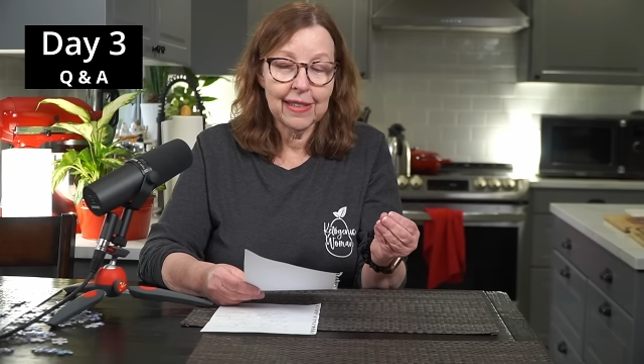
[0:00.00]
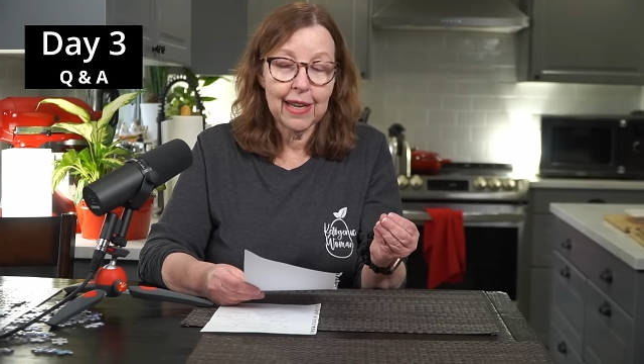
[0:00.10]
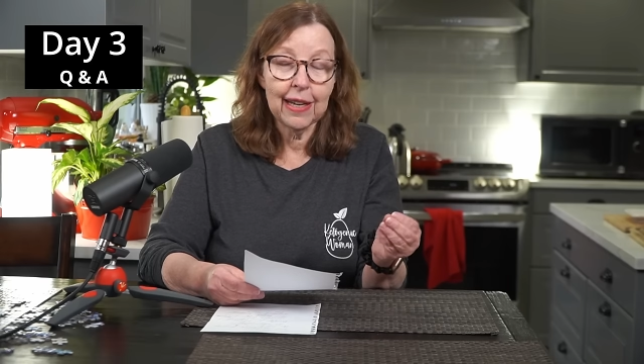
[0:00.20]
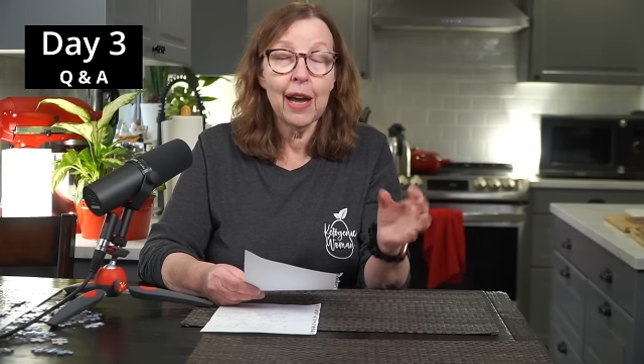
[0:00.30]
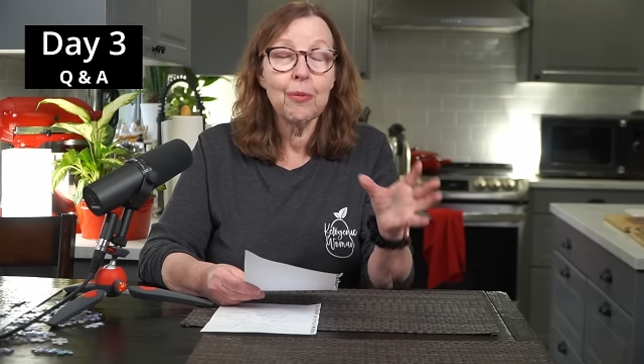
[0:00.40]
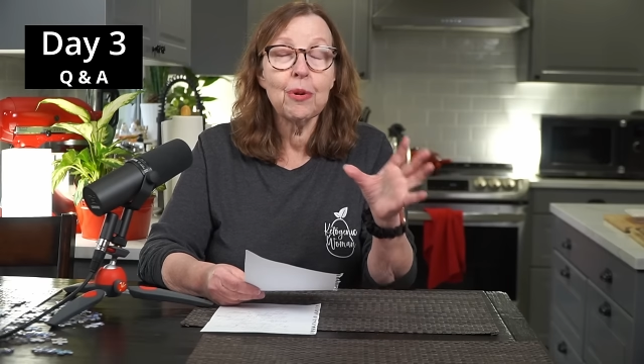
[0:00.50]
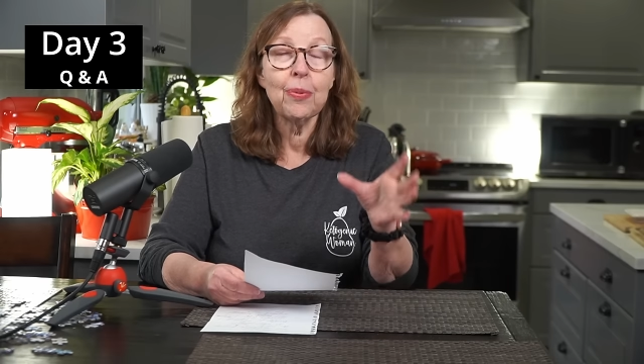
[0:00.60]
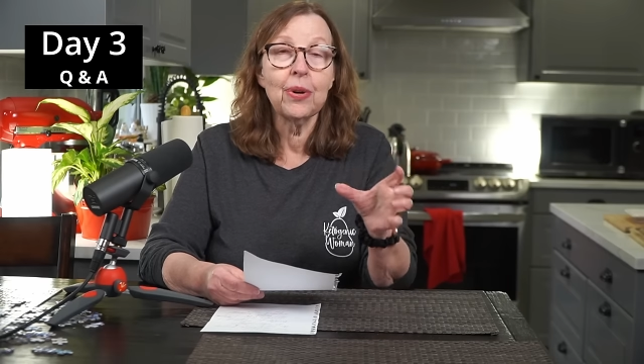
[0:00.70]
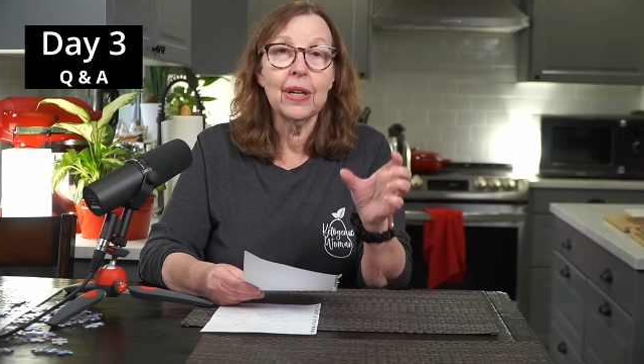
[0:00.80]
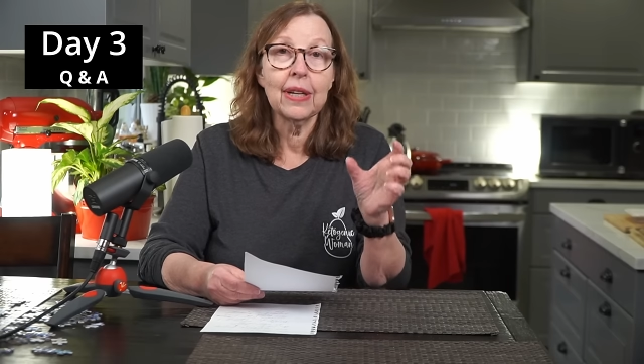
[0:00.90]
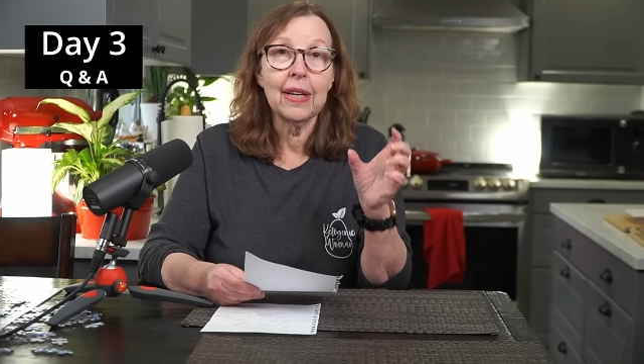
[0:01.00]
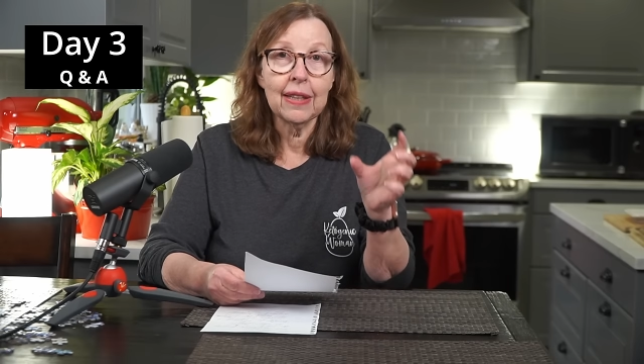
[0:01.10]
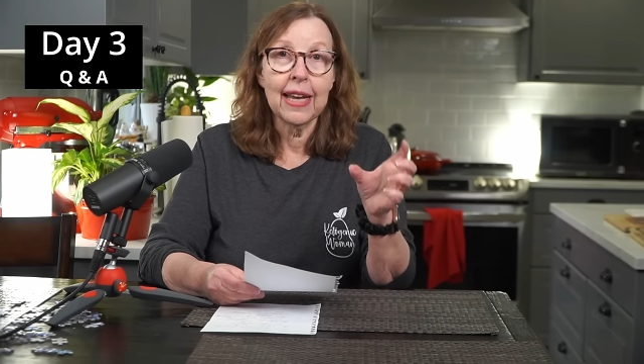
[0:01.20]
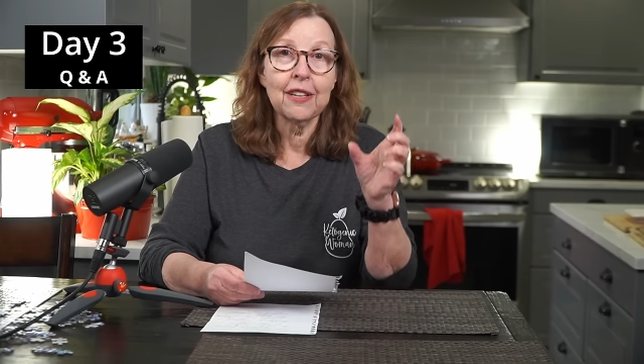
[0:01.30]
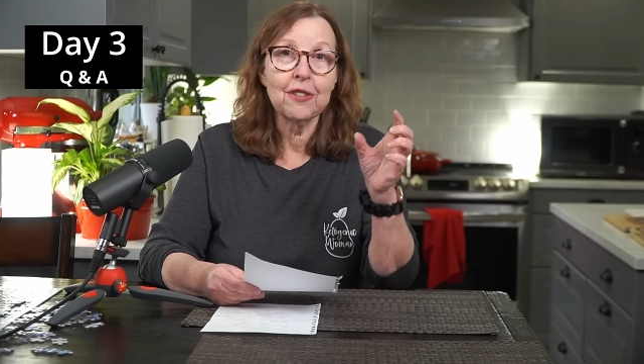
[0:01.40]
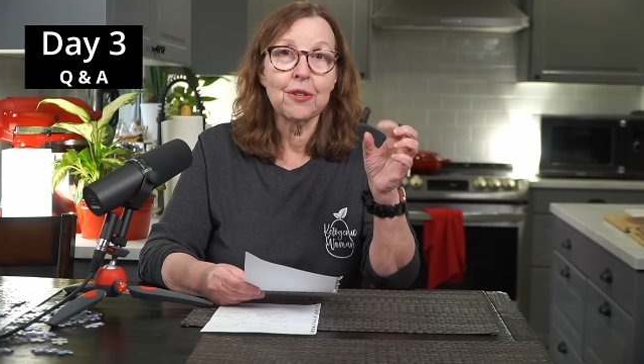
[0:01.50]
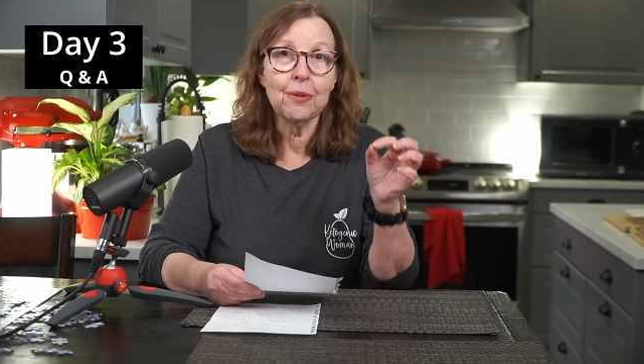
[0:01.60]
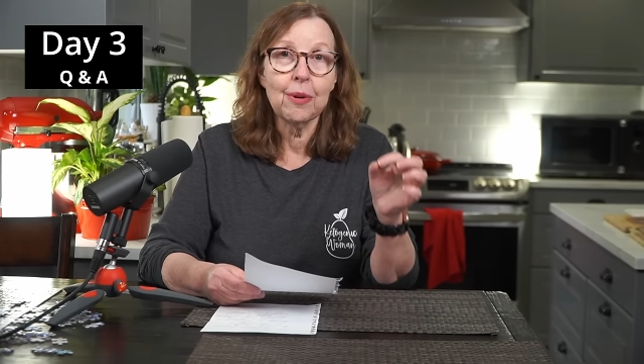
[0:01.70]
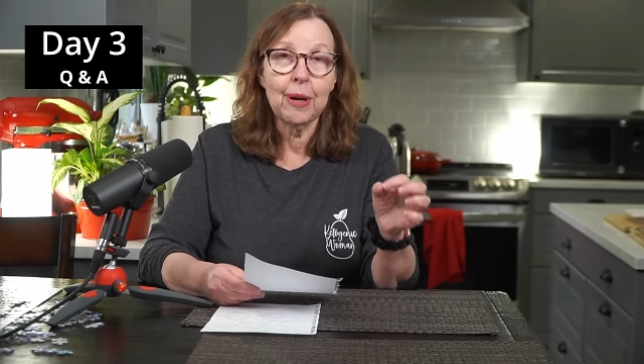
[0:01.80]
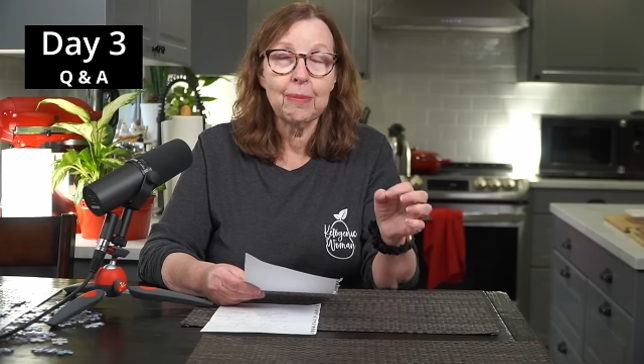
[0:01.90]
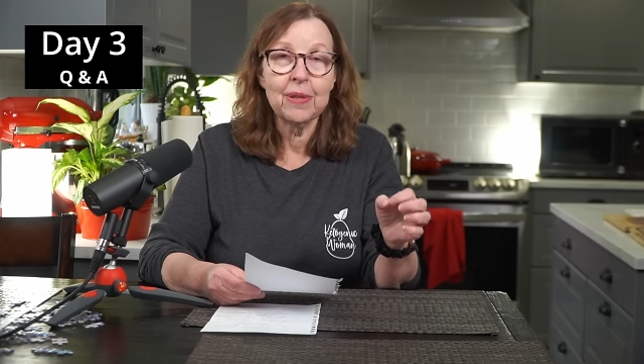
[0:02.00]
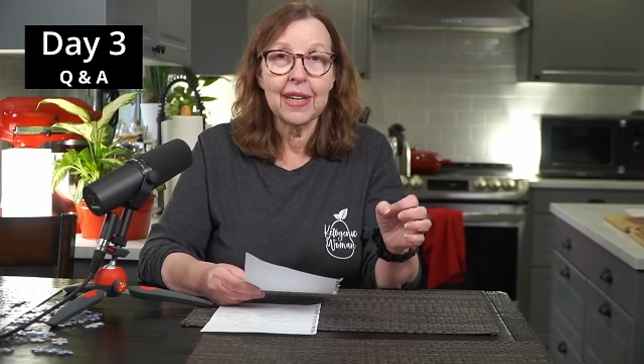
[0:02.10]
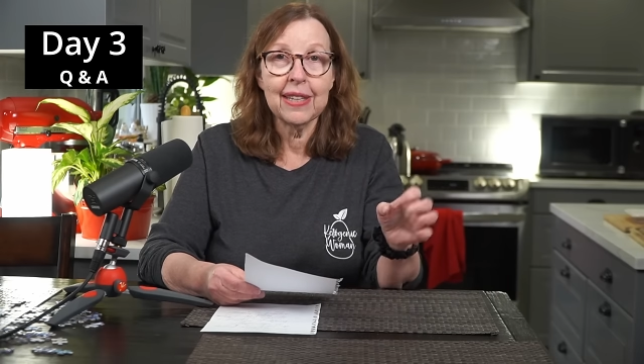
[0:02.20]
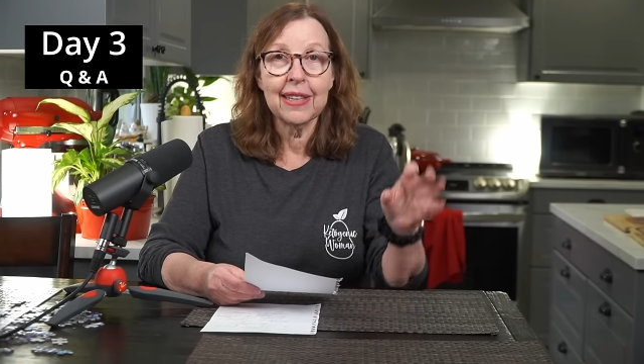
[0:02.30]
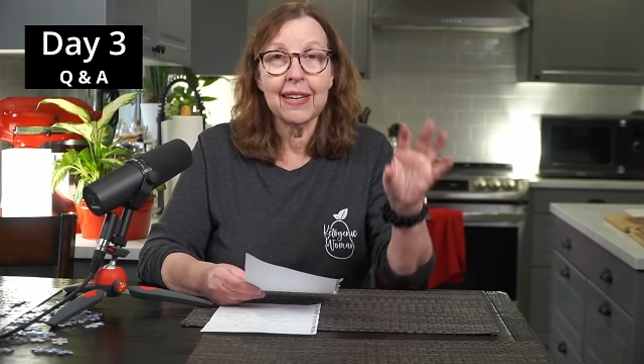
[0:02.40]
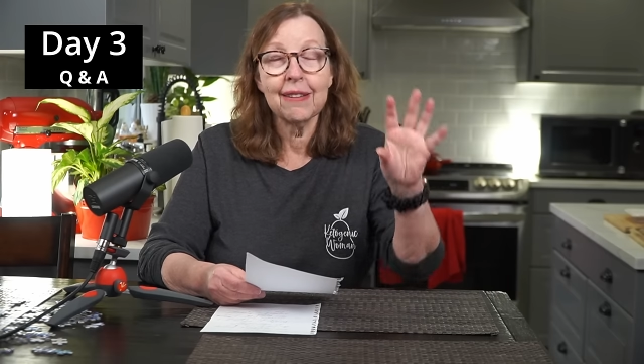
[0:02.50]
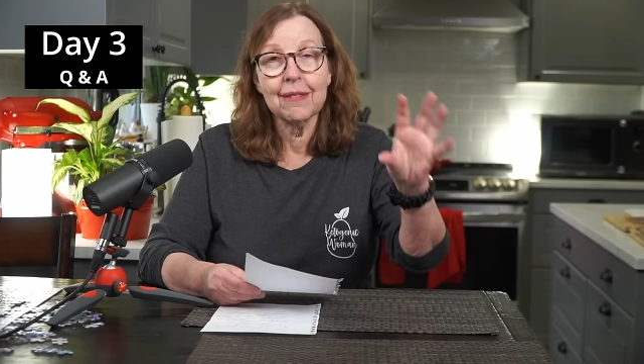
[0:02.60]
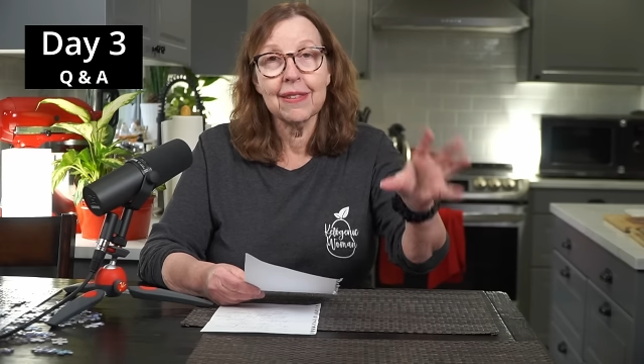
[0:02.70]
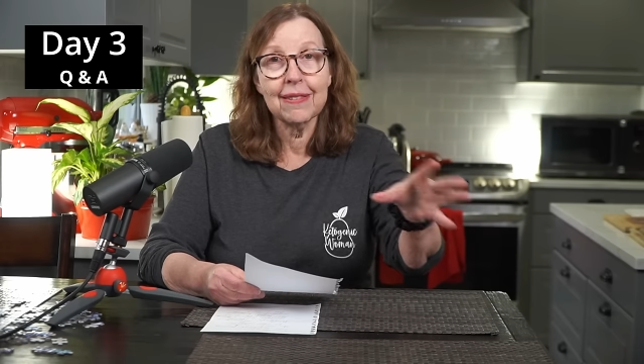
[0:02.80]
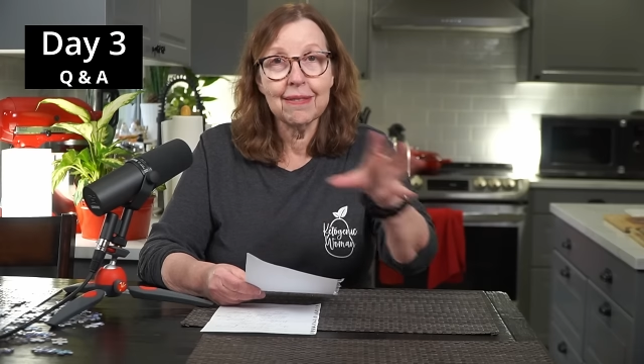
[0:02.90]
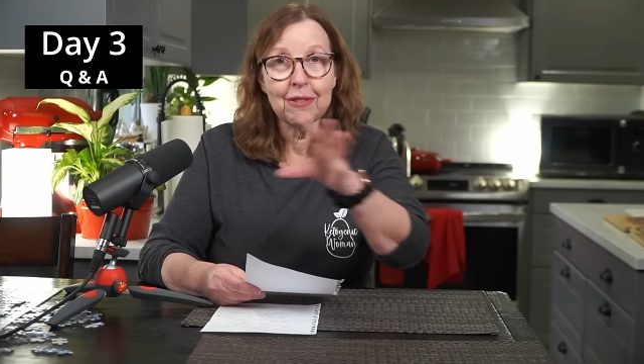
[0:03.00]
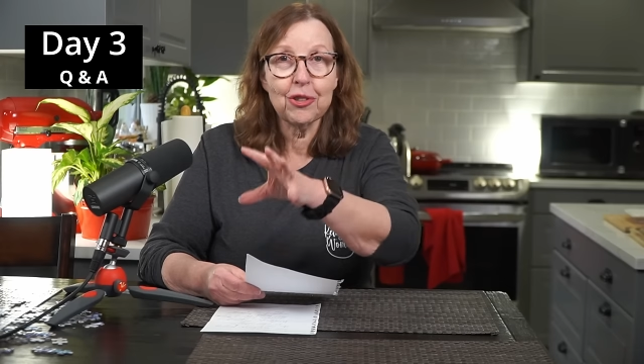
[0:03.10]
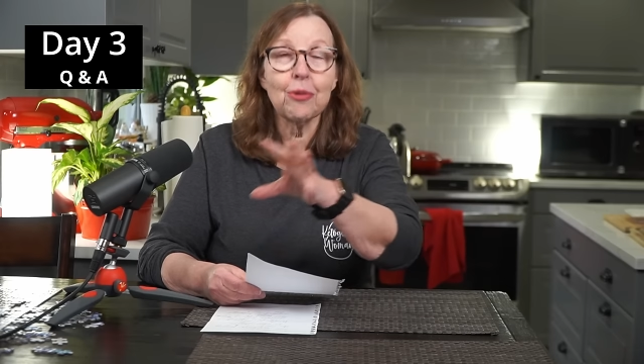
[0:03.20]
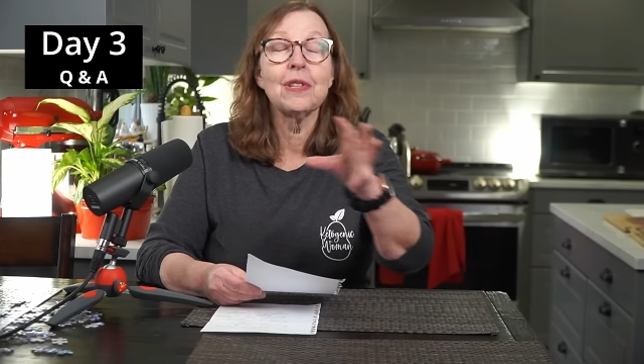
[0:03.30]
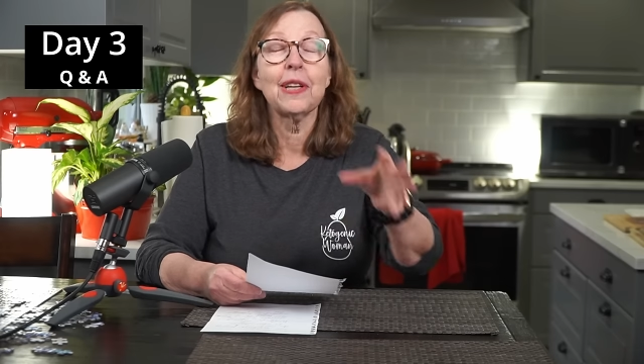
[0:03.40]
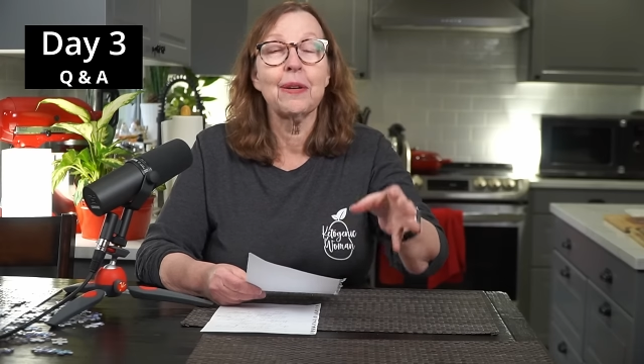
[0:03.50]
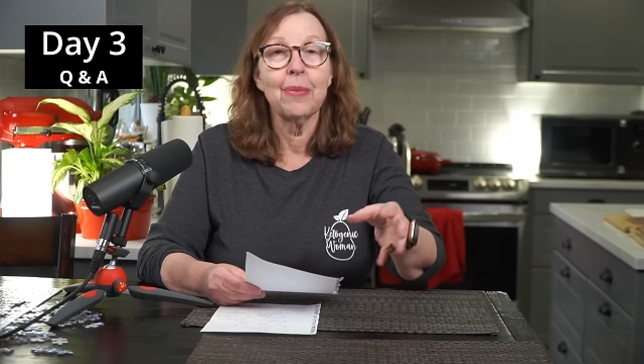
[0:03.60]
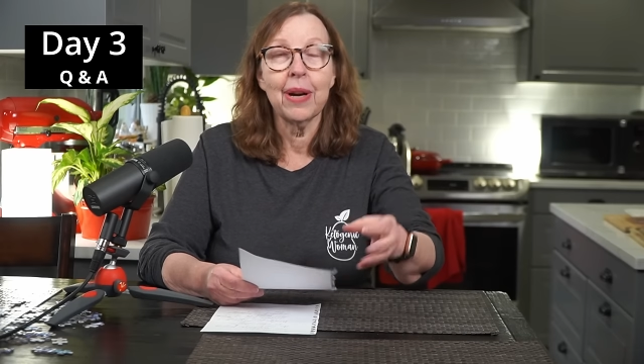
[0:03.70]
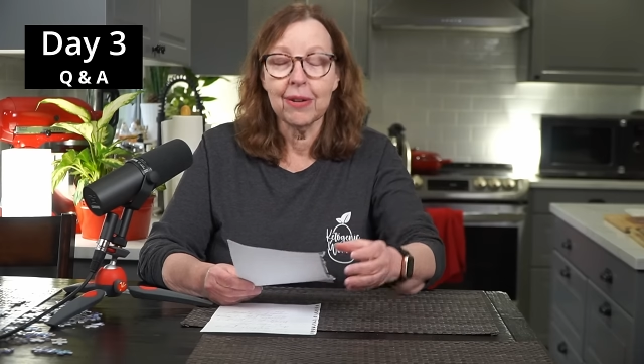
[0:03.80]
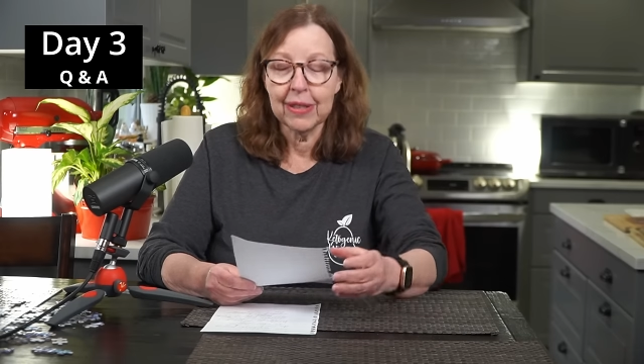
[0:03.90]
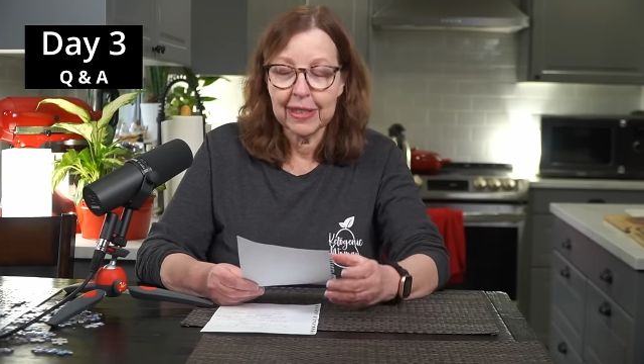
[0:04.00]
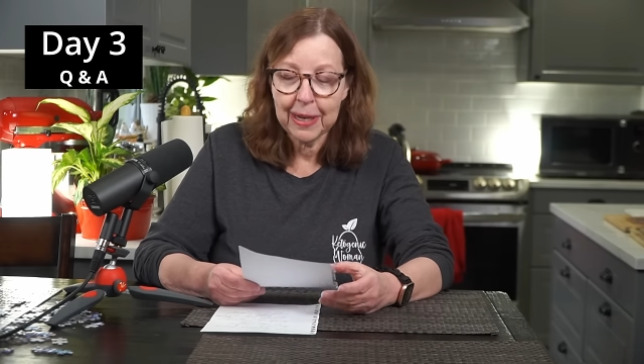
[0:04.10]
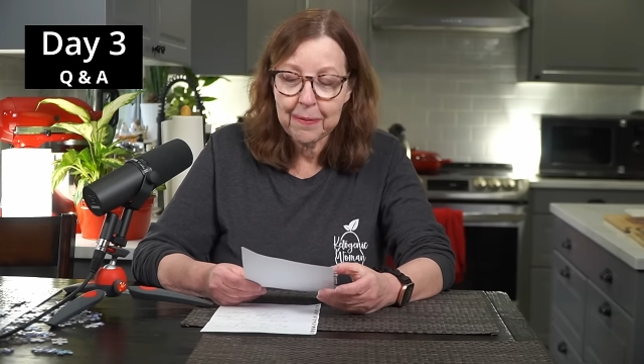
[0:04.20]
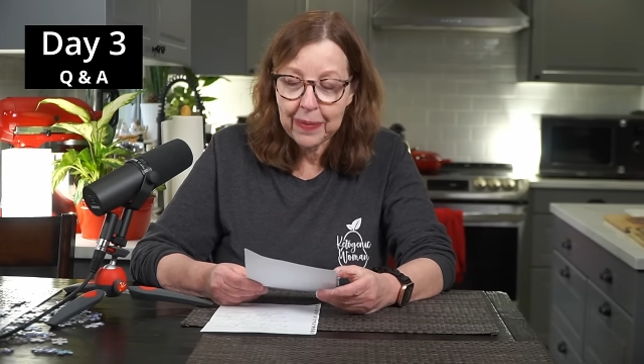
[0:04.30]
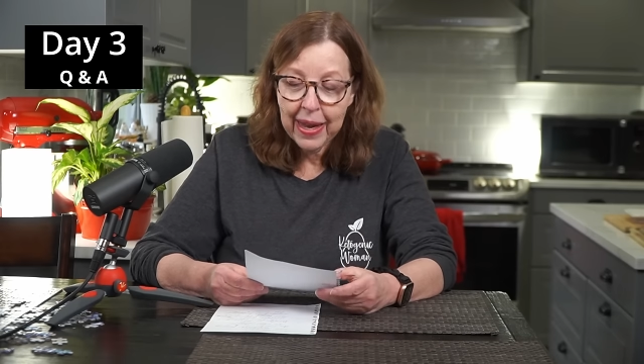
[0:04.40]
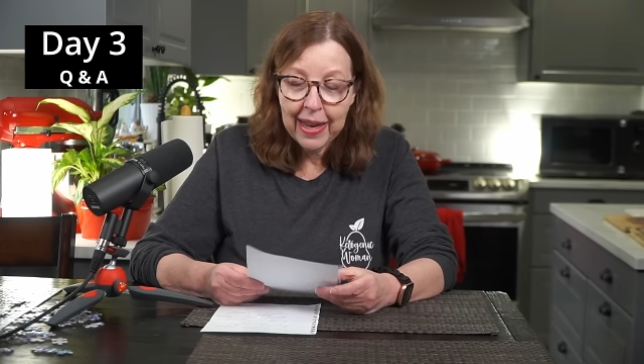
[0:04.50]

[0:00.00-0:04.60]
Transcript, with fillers: Uh, I will put a link to a website that shows a comparison.